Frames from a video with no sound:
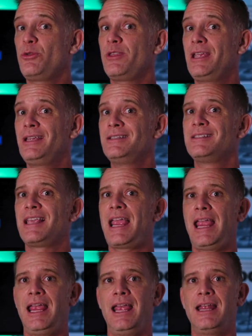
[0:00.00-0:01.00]
things
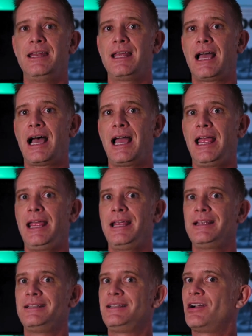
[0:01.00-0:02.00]
and I